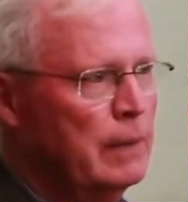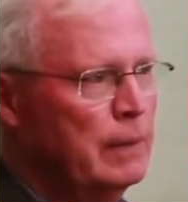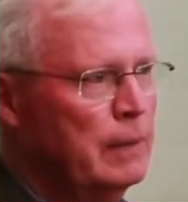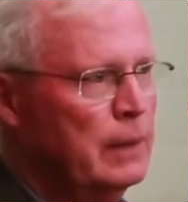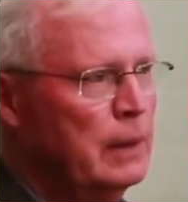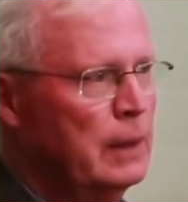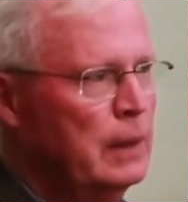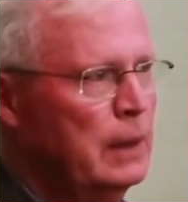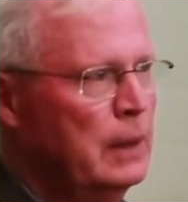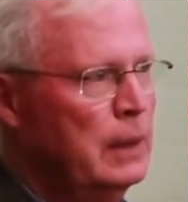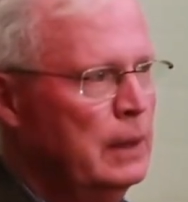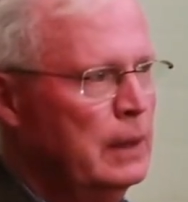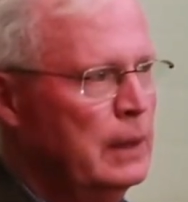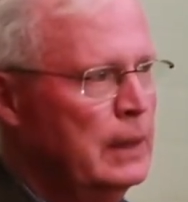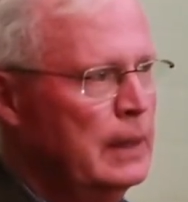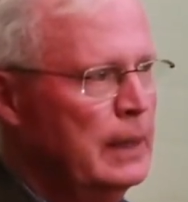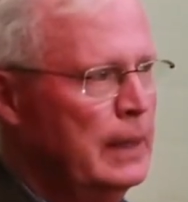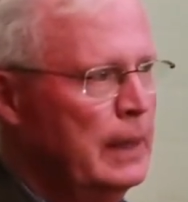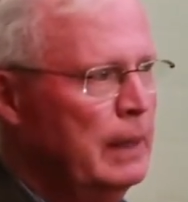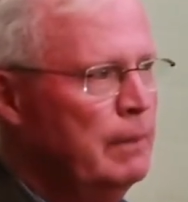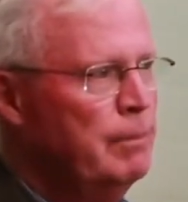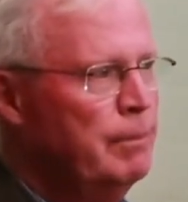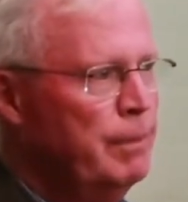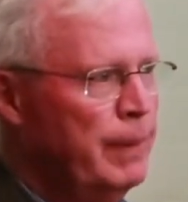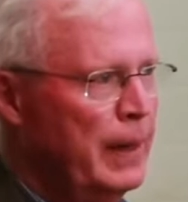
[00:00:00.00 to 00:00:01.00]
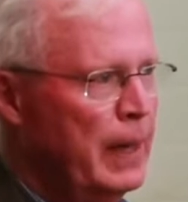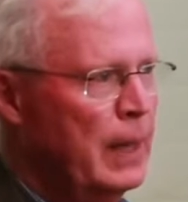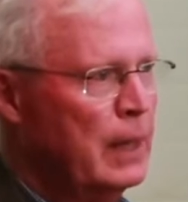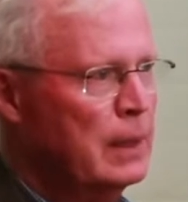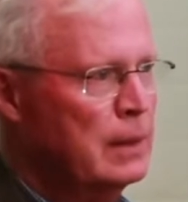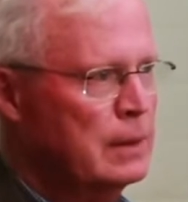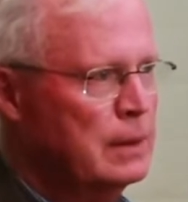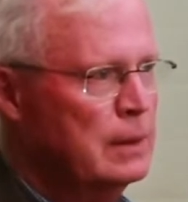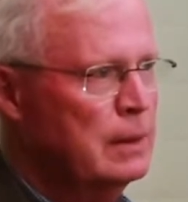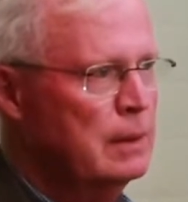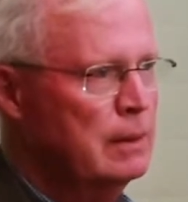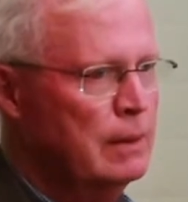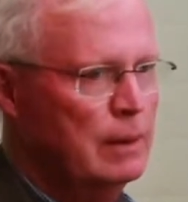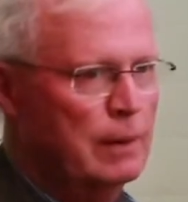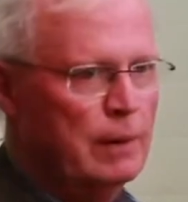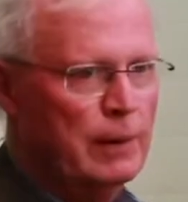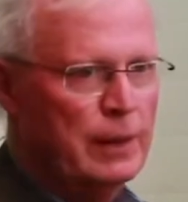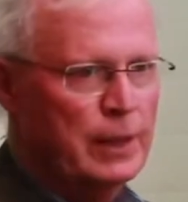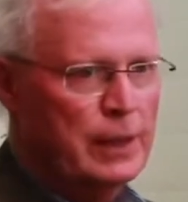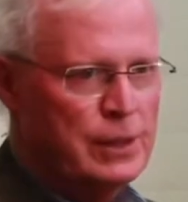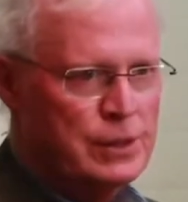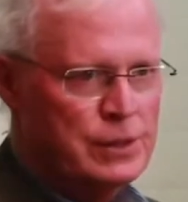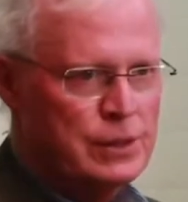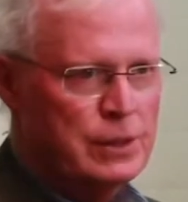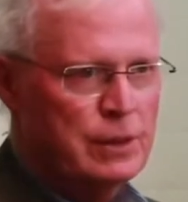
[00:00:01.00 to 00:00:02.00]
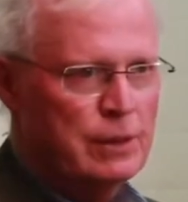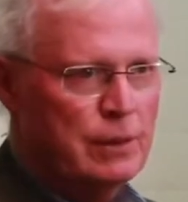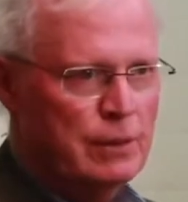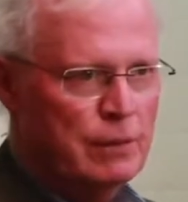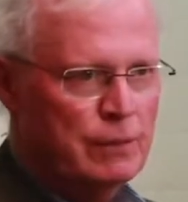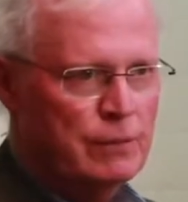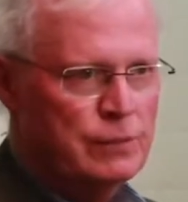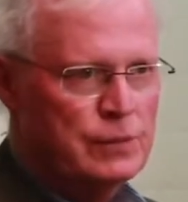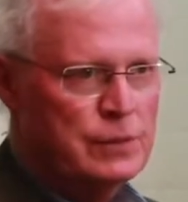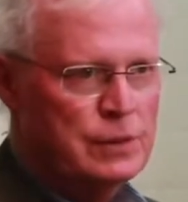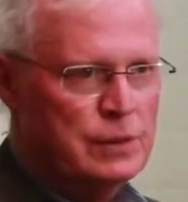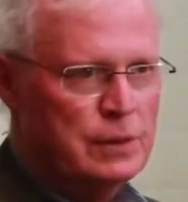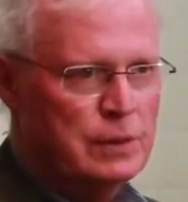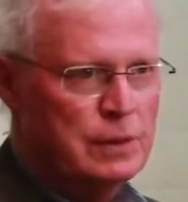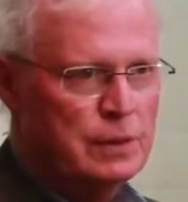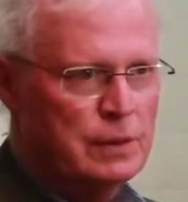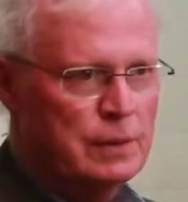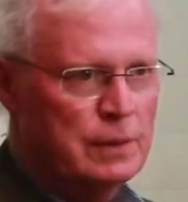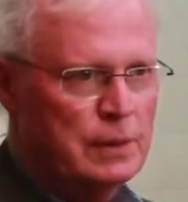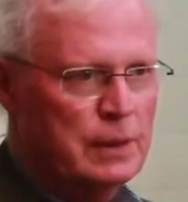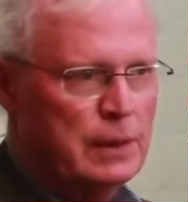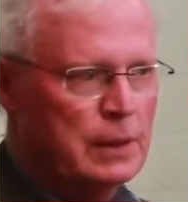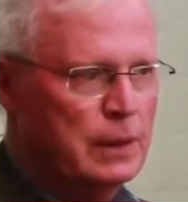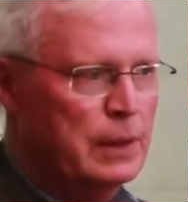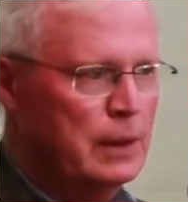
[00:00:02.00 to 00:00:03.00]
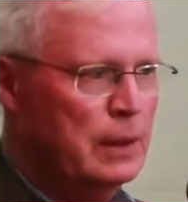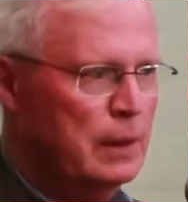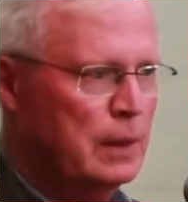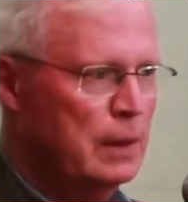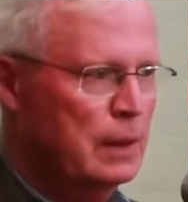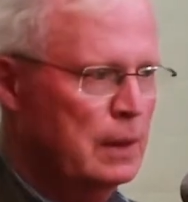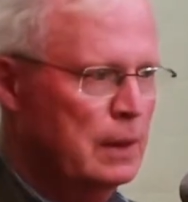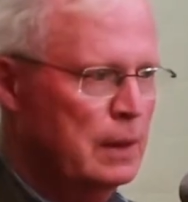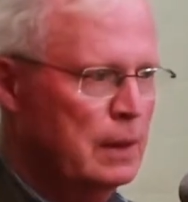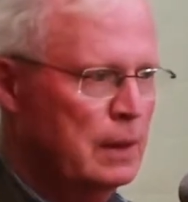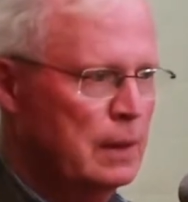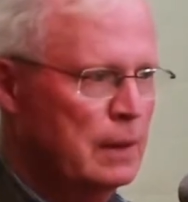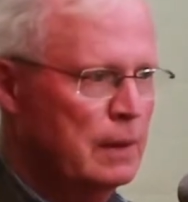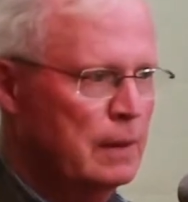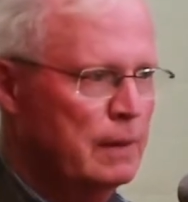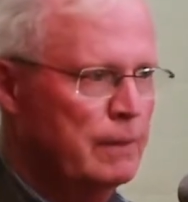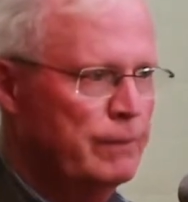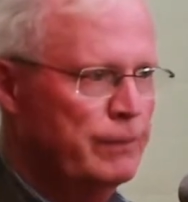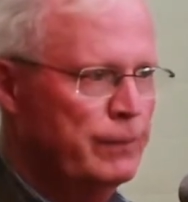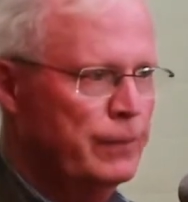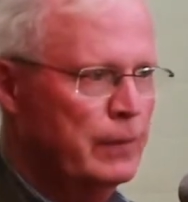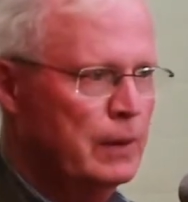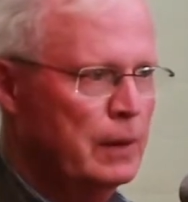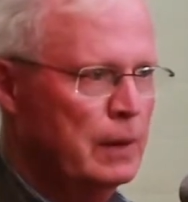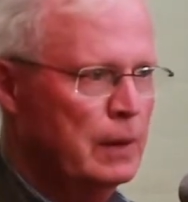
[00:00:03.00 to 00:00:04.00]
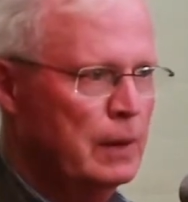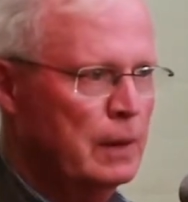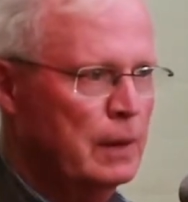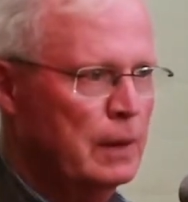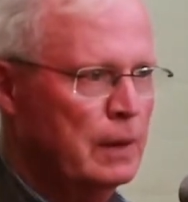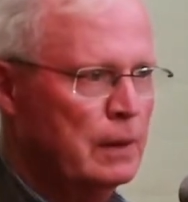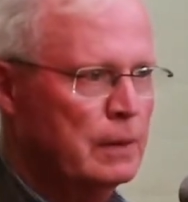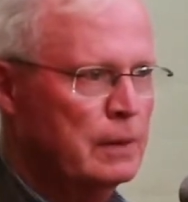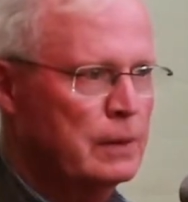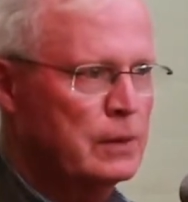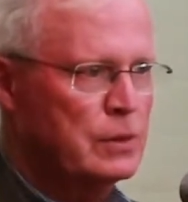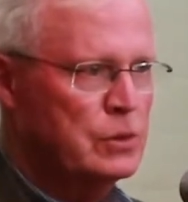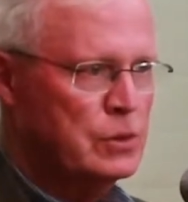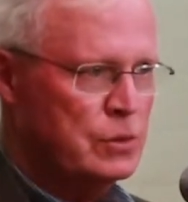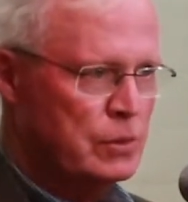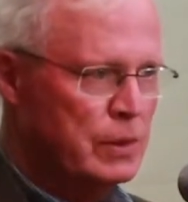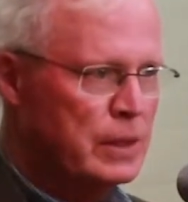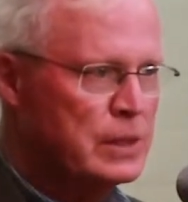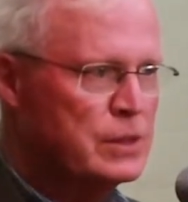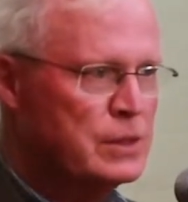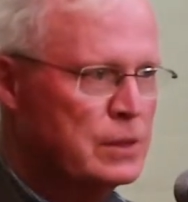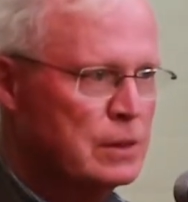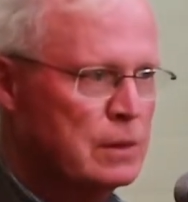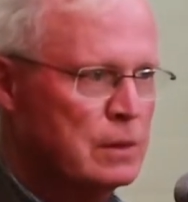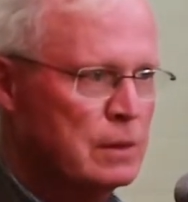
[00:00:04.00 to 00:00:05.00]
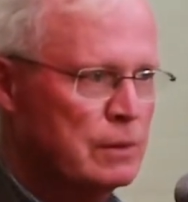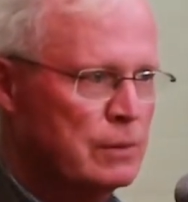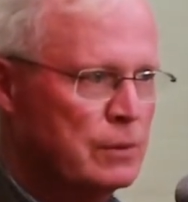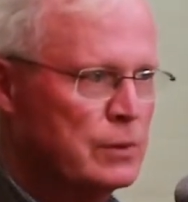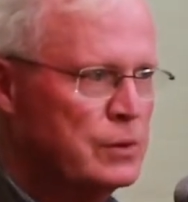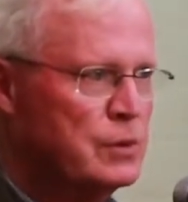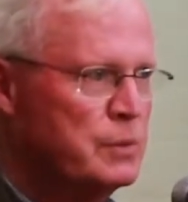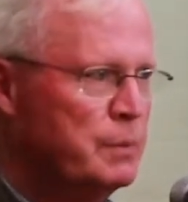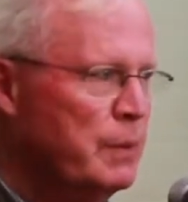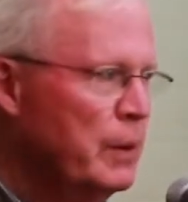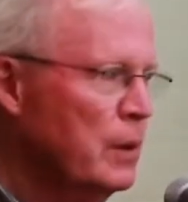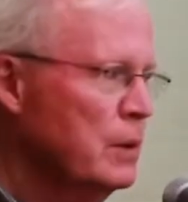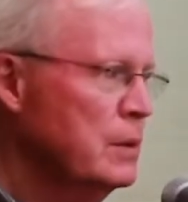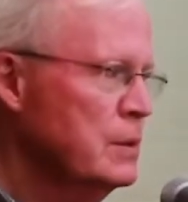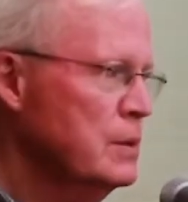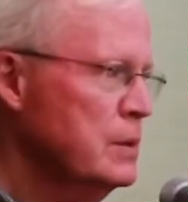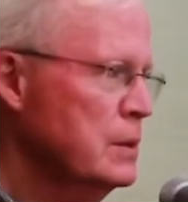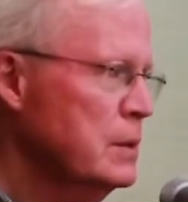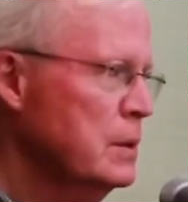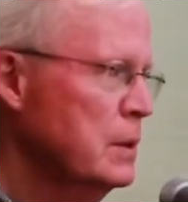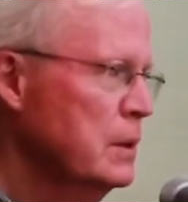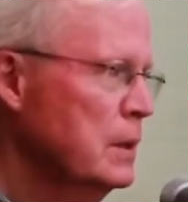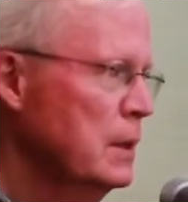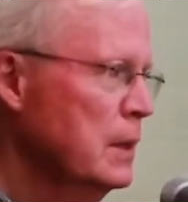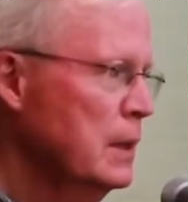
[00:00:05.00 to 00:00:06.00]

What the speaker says: the impact on ourselves, the stress response